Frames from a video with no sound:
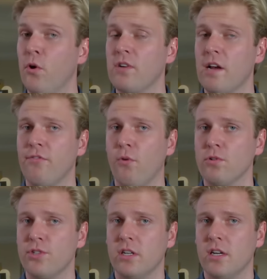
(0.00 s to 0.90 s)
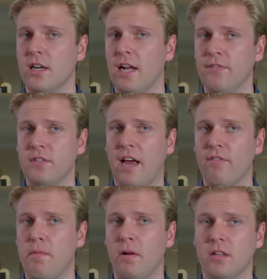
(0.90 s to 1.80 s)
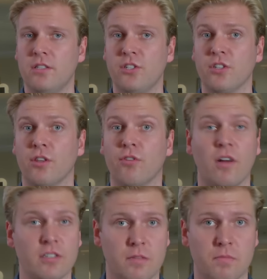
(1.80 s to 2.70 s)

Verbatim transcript: you're unfortunate enough to have a politician thrust